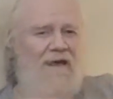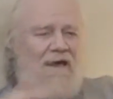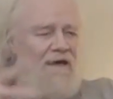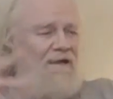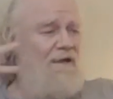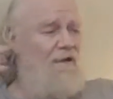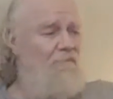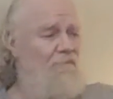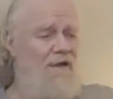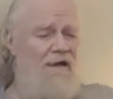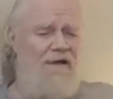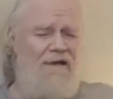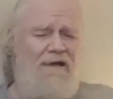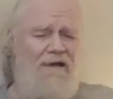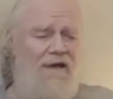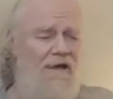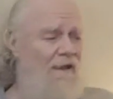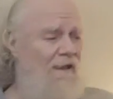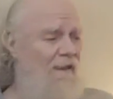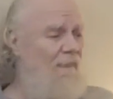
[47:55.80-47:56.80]
And I'm
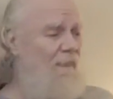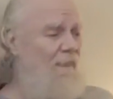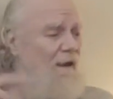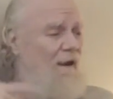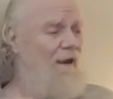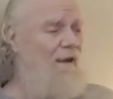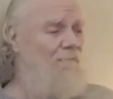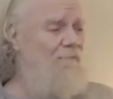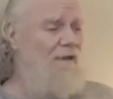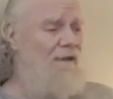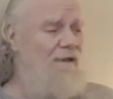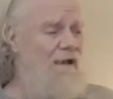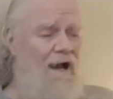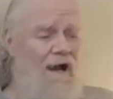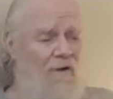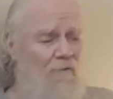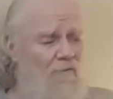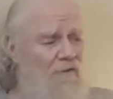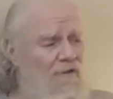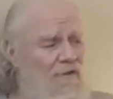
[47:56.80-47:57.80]
like,
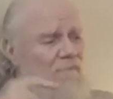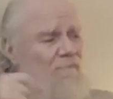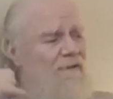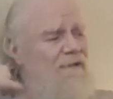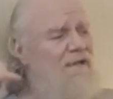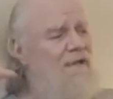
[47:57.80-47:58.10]
I want to be